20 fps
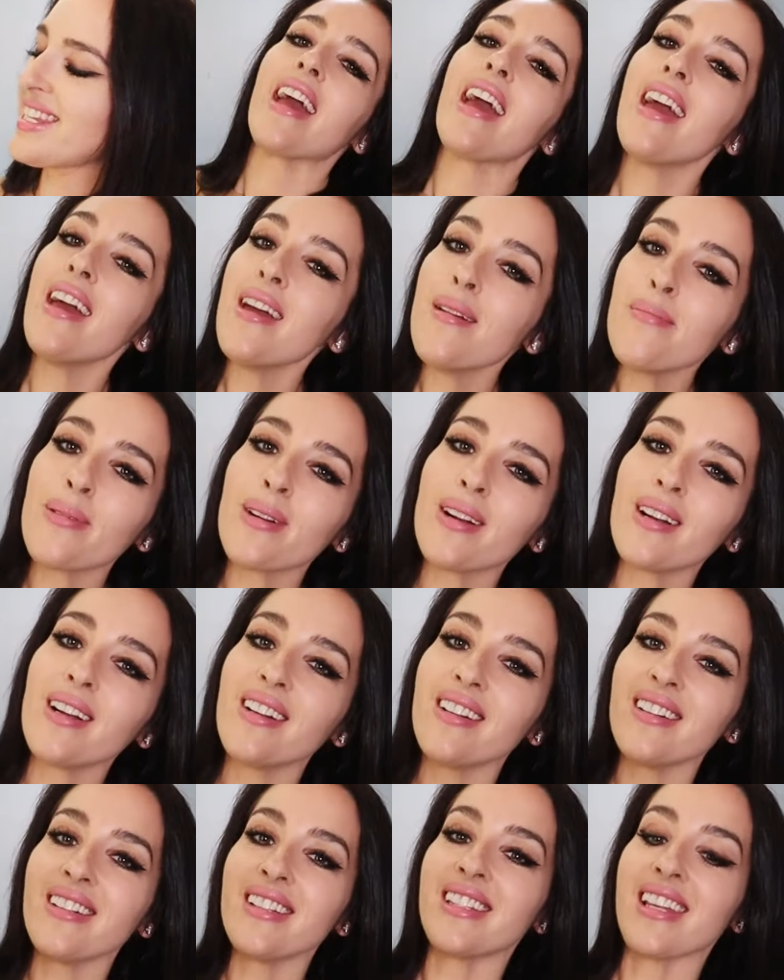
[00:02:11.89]

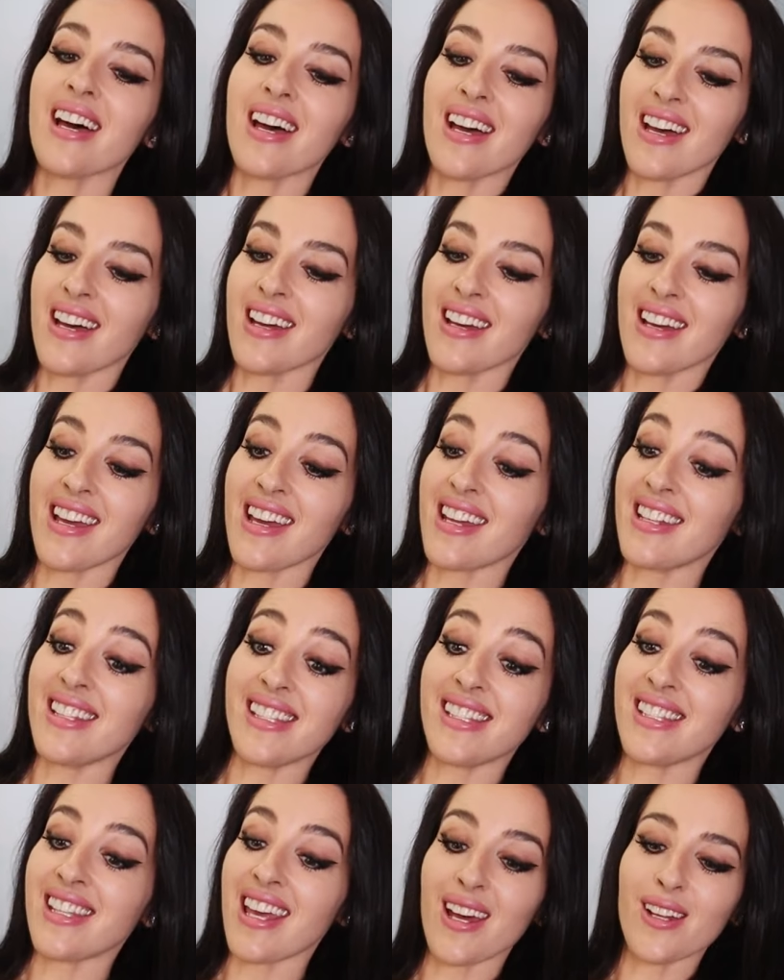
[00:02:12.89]
Capers in
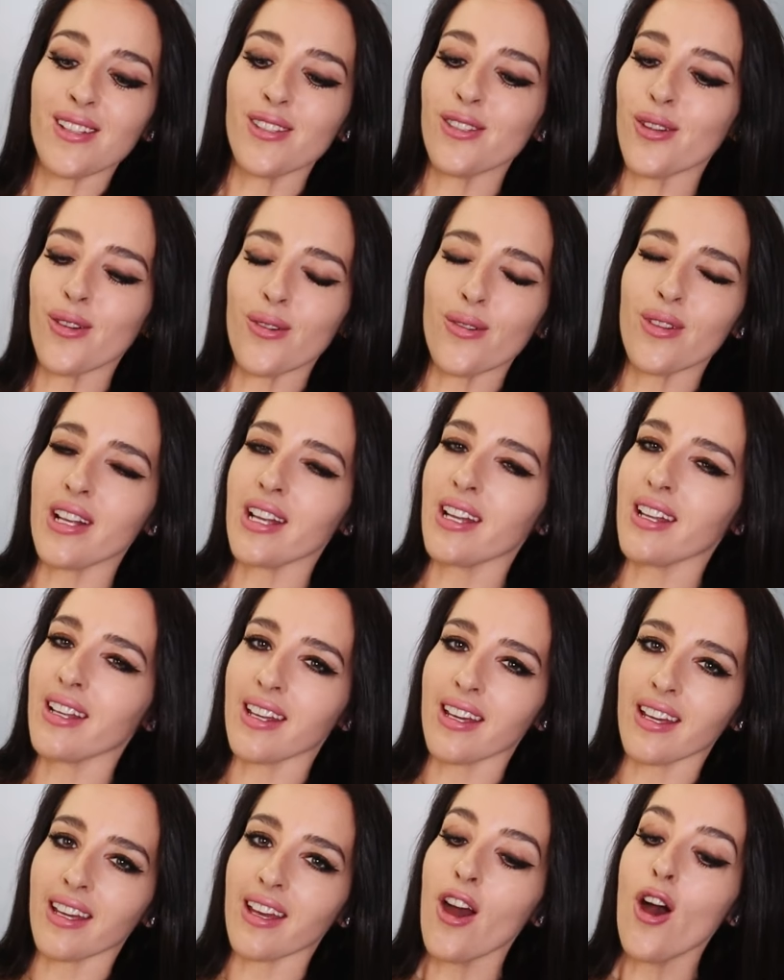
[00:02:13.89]

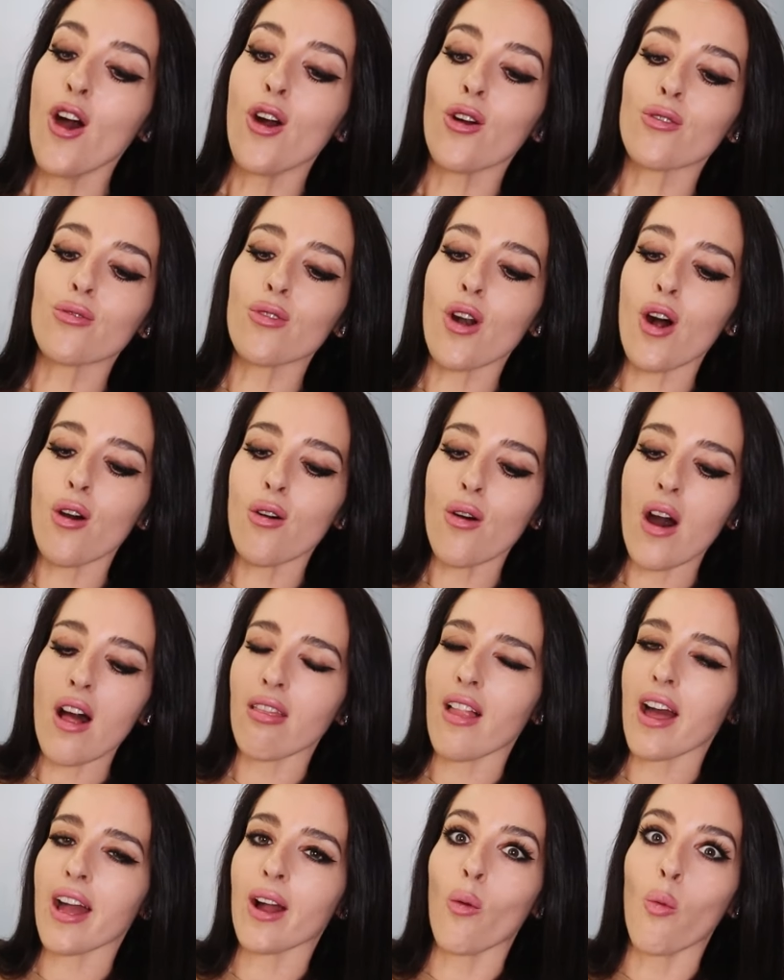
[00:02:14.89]
Santorini grow
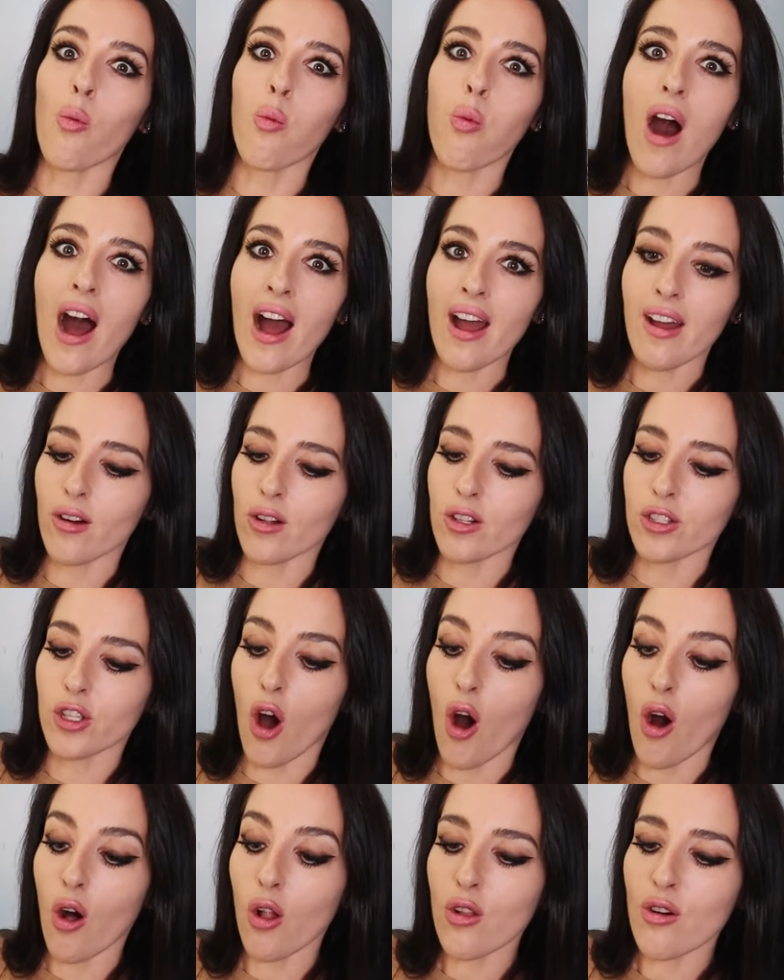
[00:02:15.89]
like wild
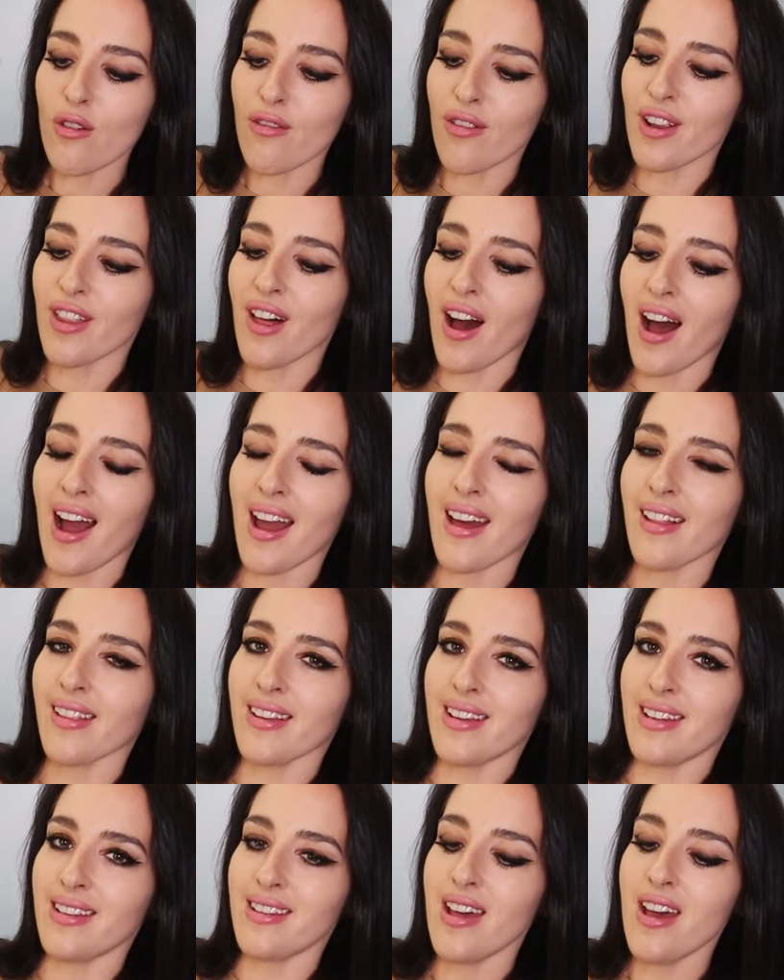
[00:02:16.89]
all over the
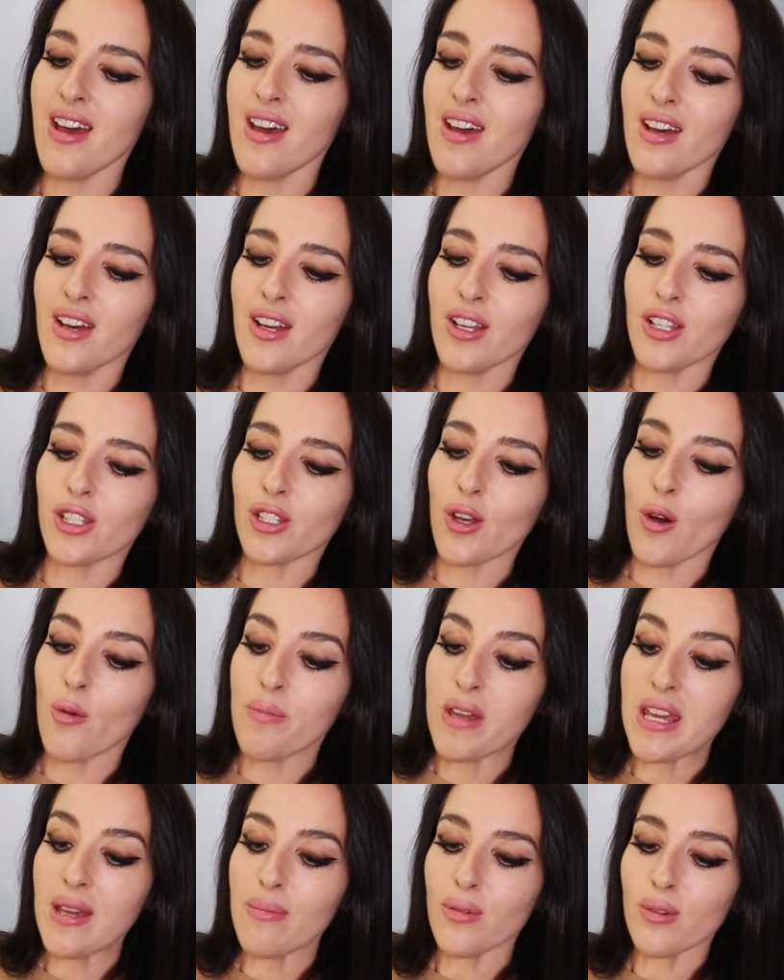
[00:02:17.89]
island, so
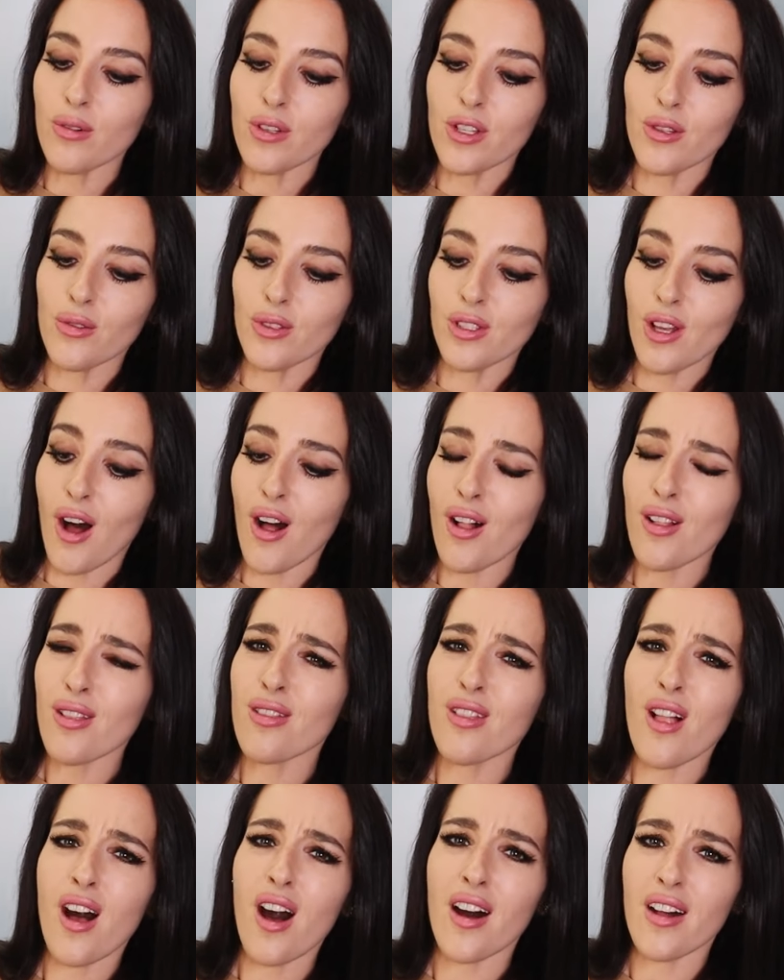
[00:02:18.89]
people use a
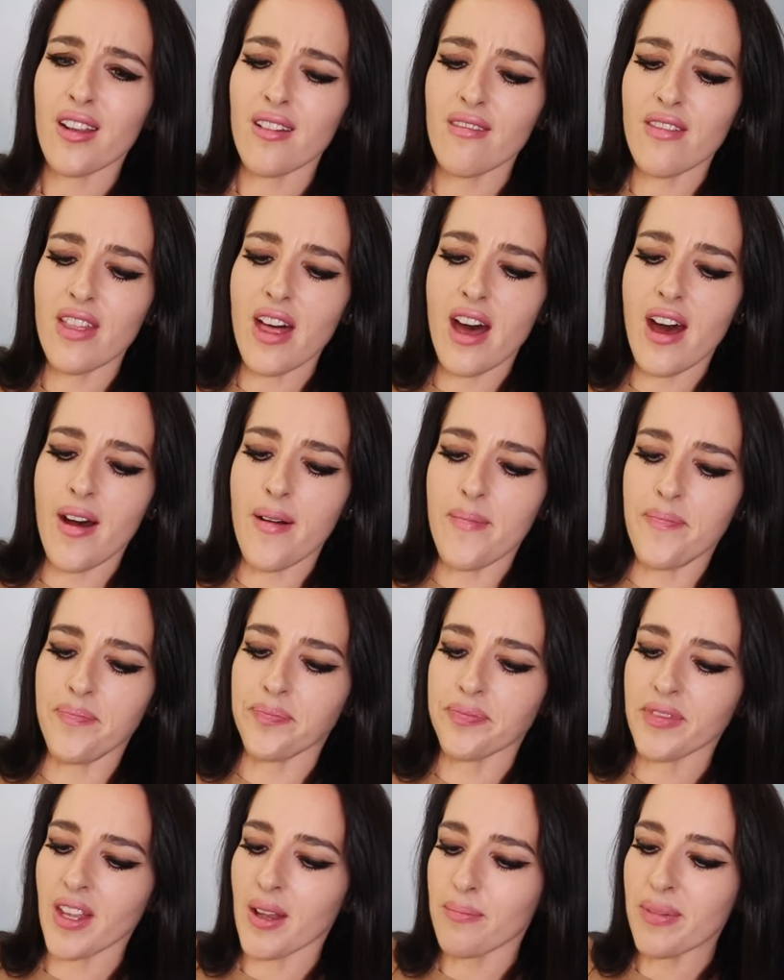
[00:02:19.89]
lot of
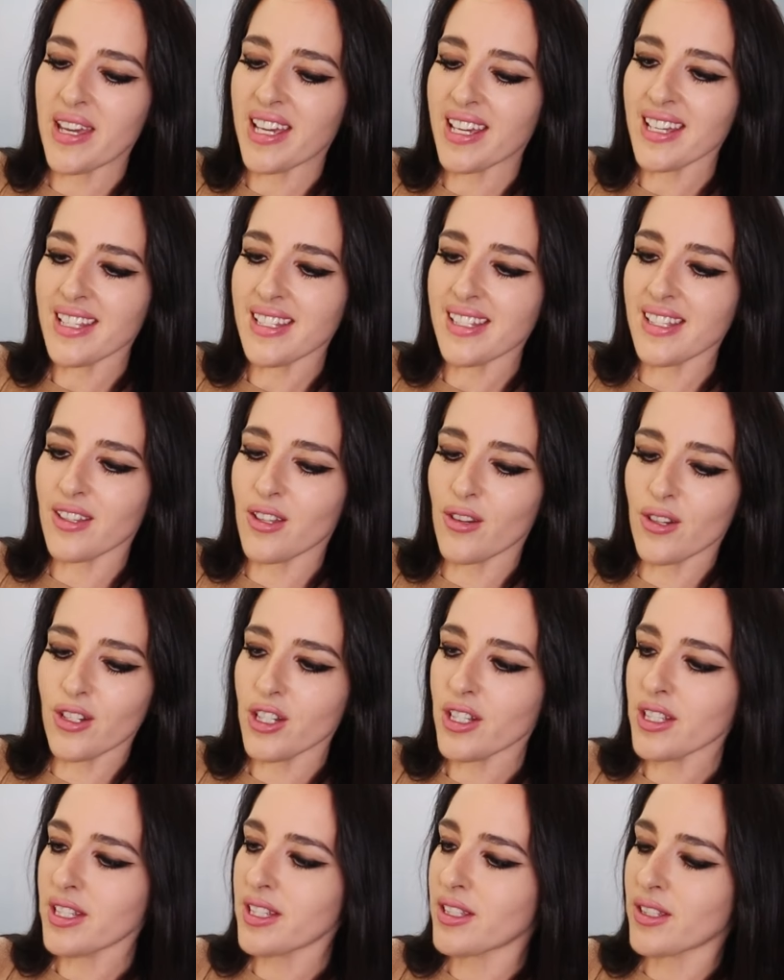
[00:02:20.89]
them because they're
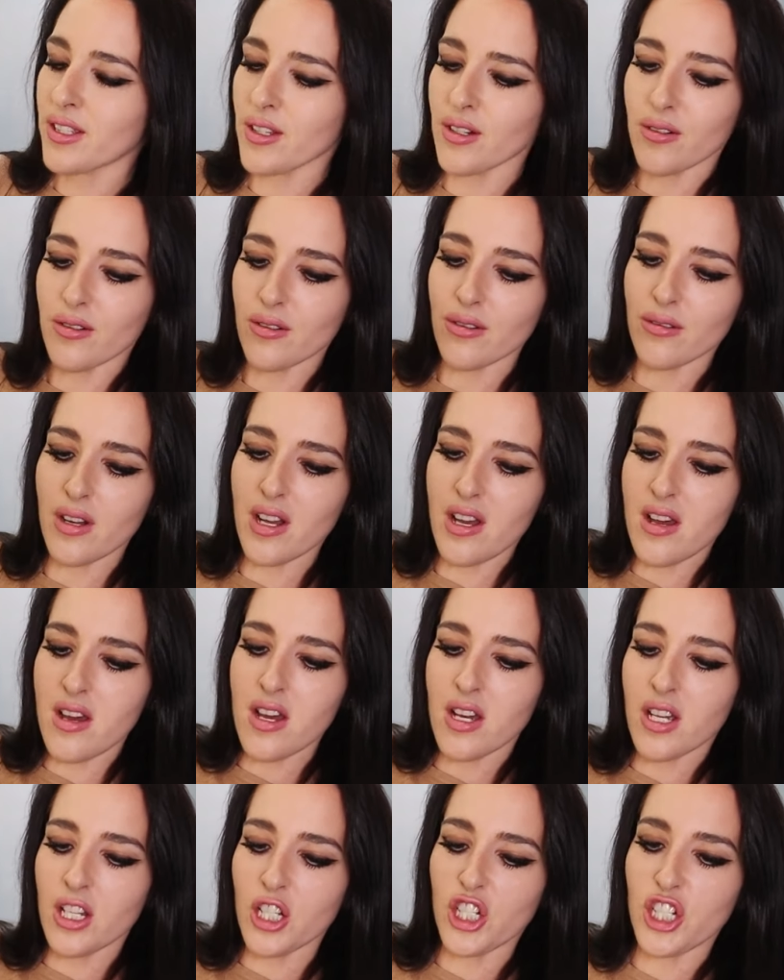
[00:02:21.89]
just so
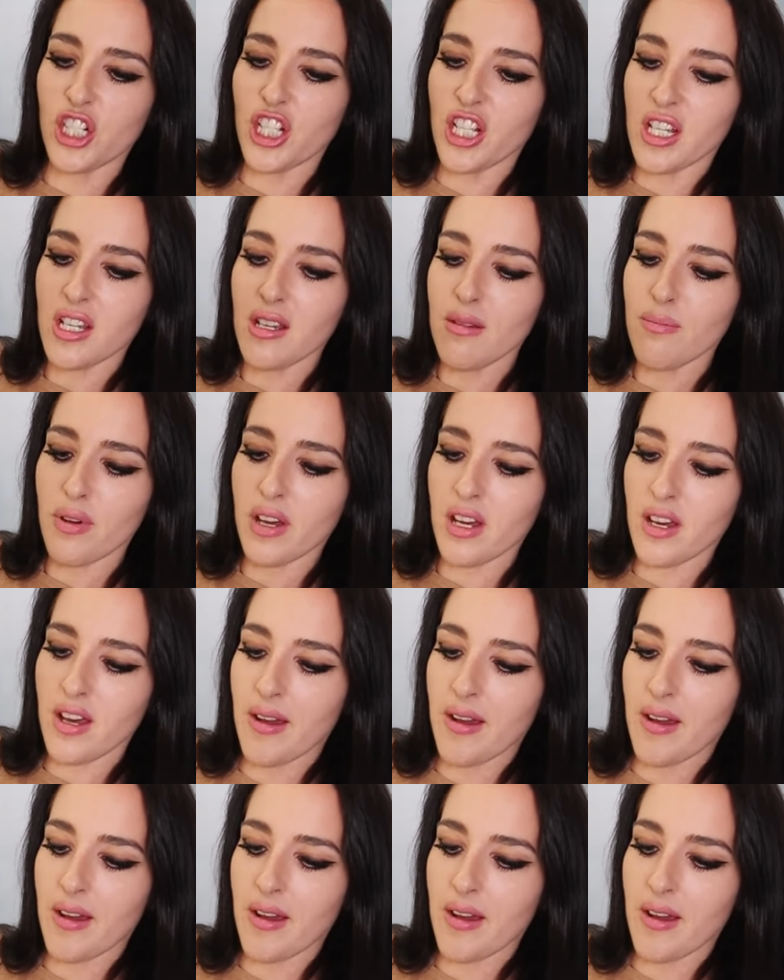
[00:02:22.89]
cheap